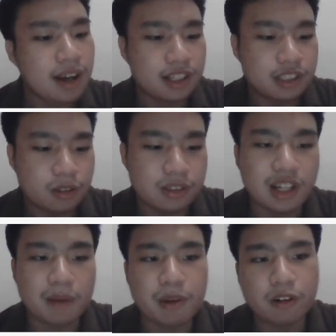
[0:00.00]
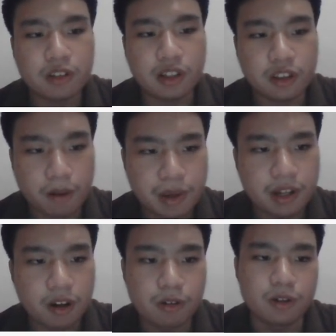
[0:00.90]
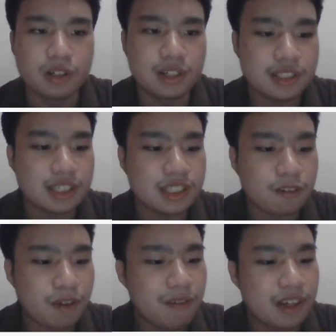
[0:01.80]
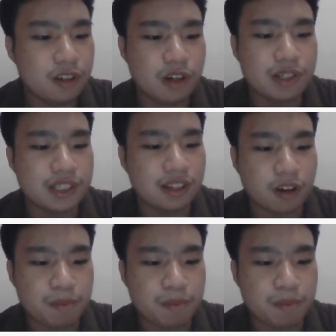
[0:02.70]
Also, the topic of loneliness is a very universal